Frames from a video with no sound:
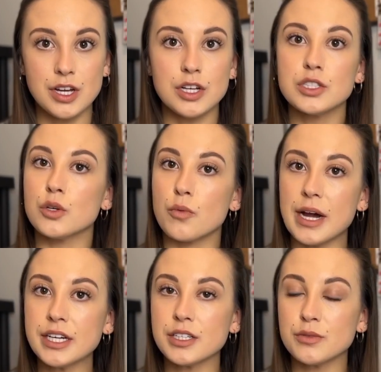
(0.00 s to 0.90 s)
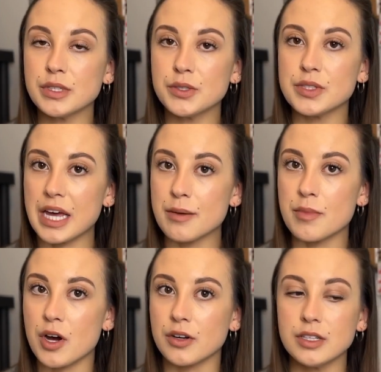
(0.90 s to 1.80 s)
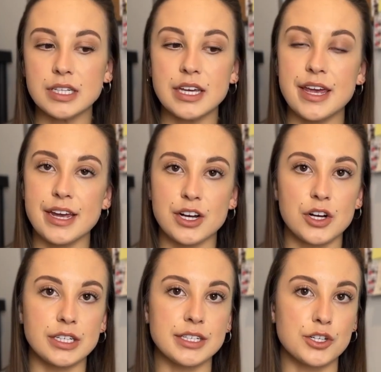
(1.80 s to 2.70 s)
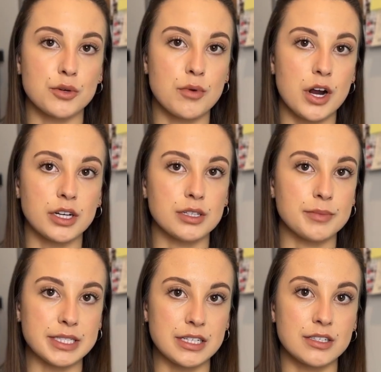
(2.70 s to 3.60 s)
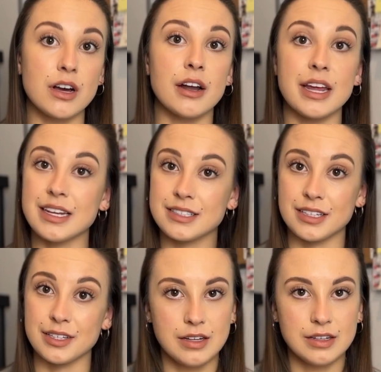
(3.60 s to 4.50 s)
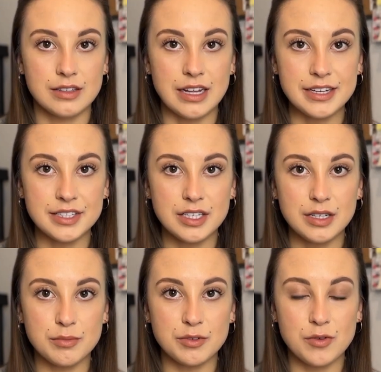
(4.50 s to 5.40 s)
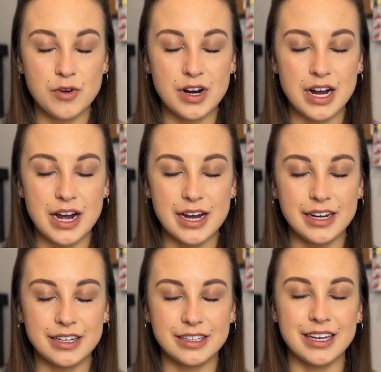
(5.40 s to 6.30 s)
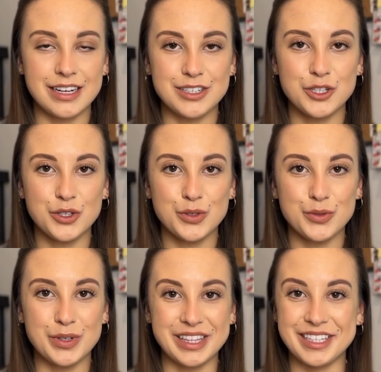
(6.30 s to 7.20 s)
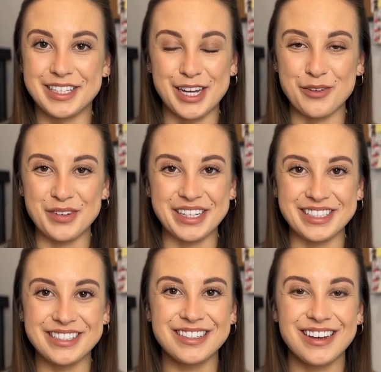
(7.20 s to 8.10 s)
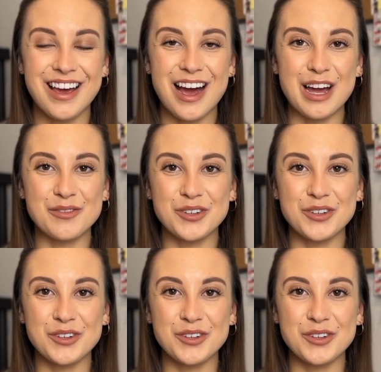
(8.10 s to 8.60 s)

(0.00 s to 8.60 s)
so why couldn't we use that model in our digital product business on Etsy? Lastly, before I get into what this tip is, I'm going